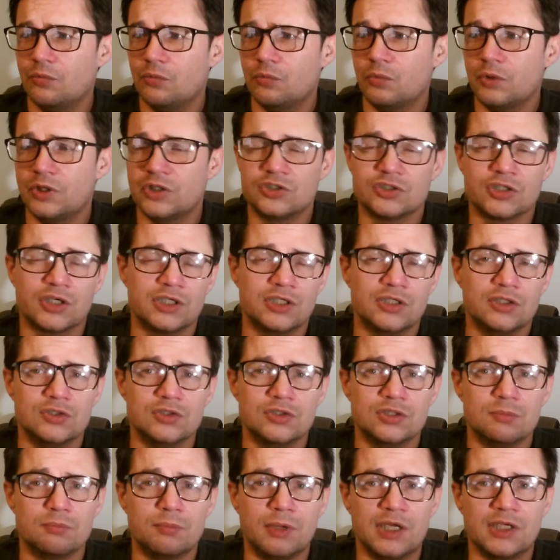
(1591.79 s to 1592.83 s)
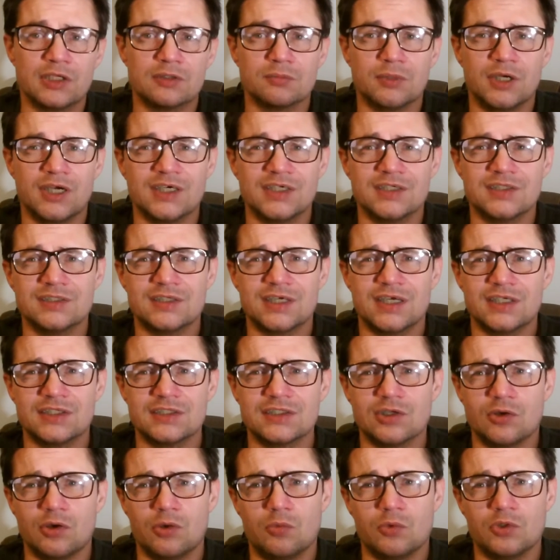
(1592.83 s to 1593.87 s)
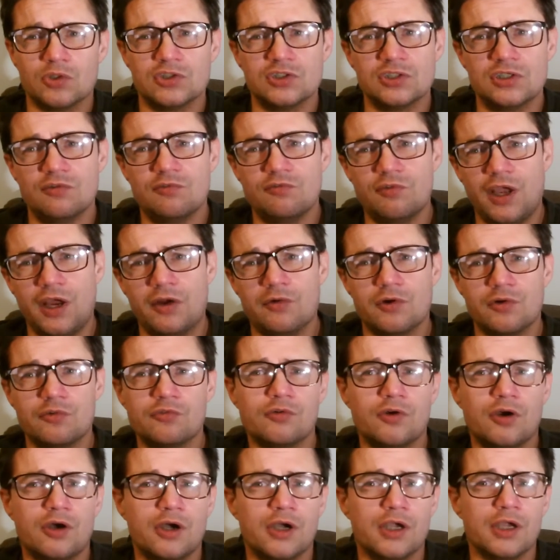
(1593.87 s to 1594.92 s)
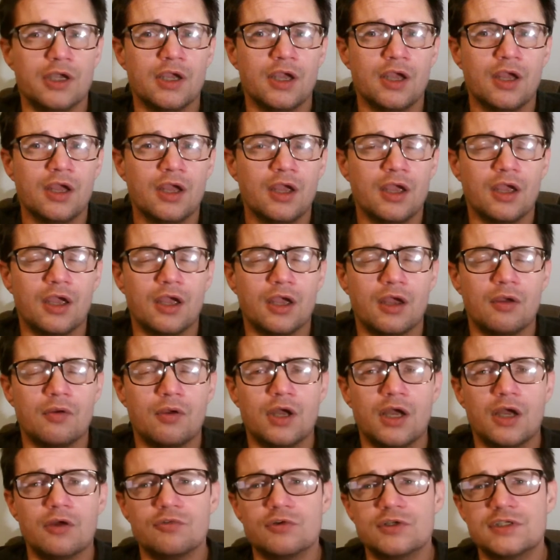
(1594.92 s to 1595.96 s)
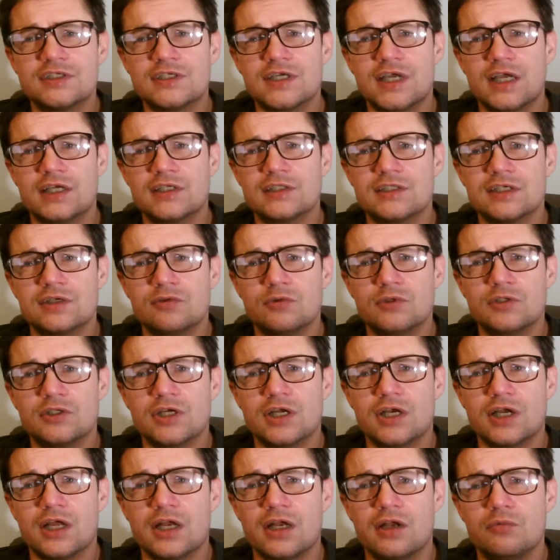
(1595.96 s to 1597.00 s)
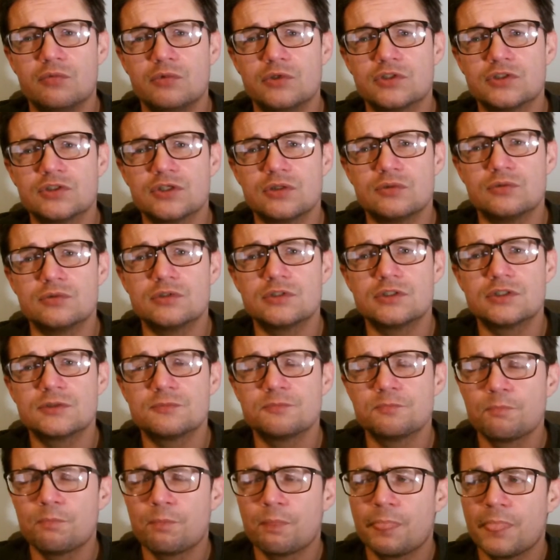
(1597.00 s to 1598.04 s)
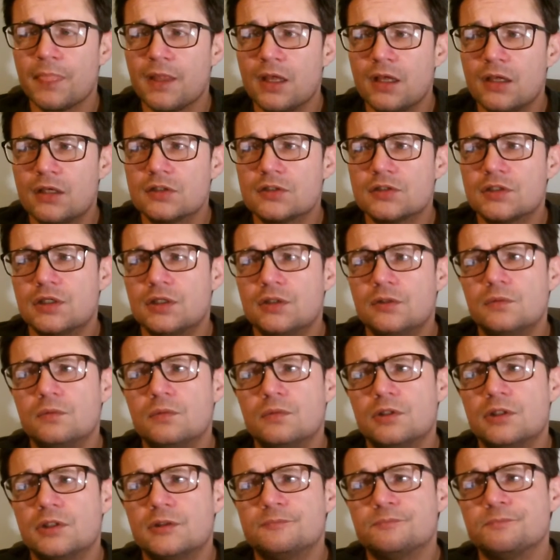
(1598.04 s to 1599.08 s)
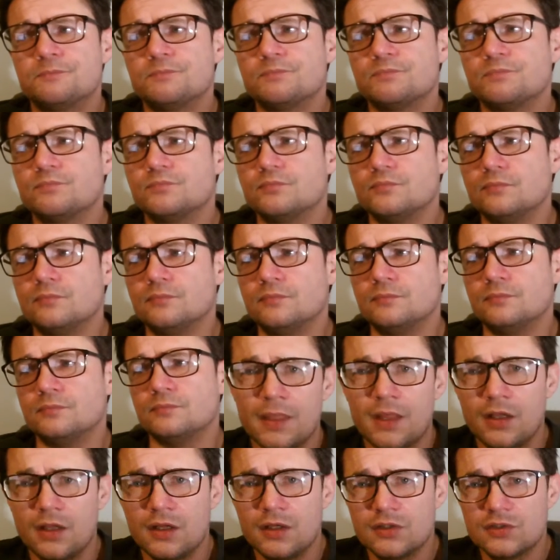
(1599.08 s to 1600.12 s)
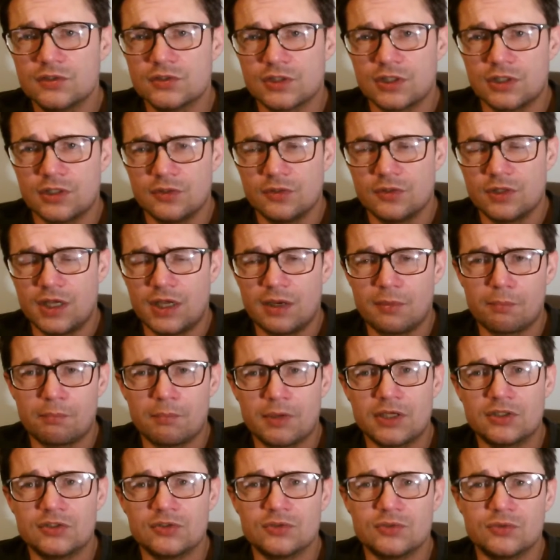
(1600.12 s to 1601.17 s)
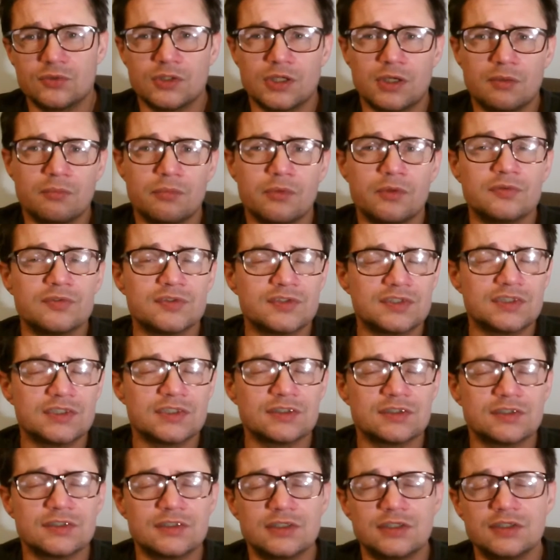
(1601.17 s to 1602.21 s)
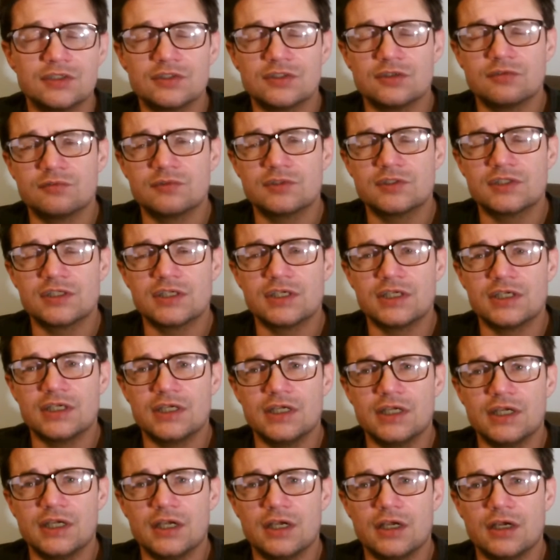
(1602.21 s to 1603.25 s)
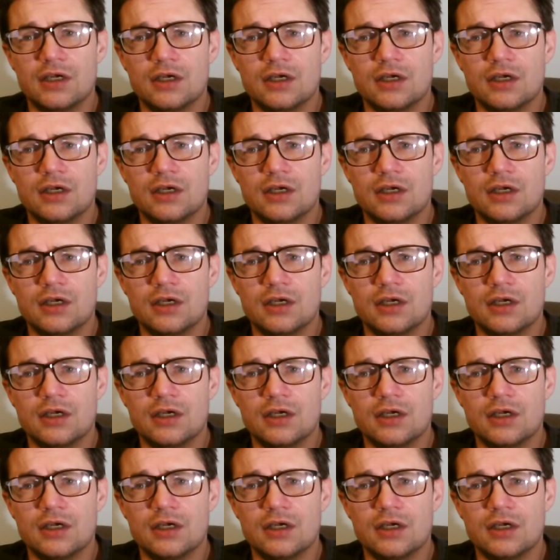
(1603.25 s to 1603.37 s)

which I used to benchmark and test, so I wanted to verify other tests that were done and the results. So so that magical number of 60 is obviously